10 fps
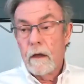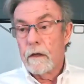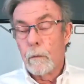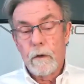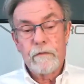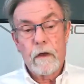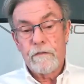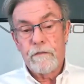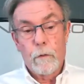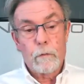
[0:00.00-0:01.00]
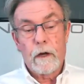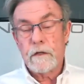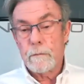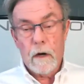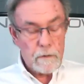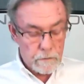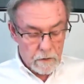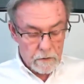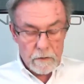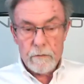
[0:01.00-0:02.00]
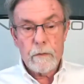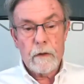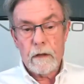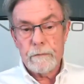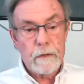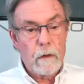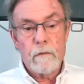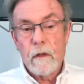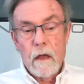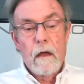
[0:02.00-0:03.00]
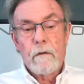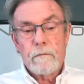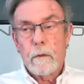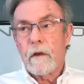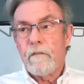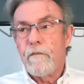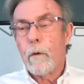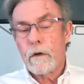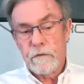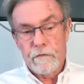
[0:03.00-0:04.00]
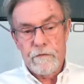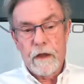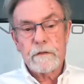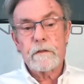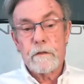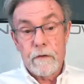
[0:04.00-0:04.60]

You know, we've got a full range of parts. We got we got you know we got four different phases